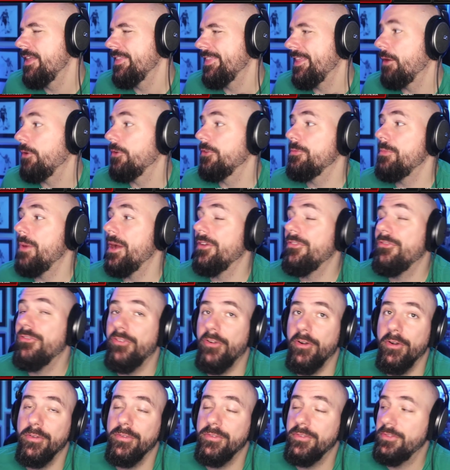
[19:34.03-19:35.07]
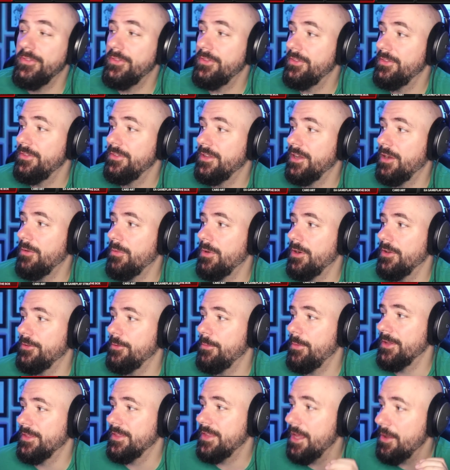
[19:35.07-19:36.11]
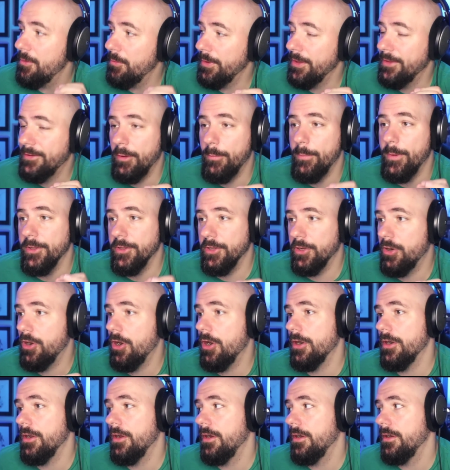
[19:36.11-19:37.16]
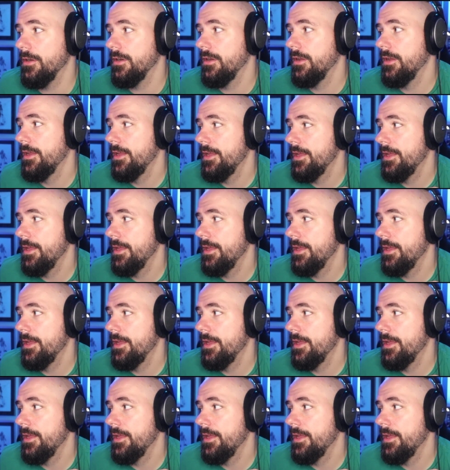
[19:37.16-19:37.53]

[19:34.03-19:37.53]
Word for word: That was my first thing I want to talk about. Then we talk about the card art.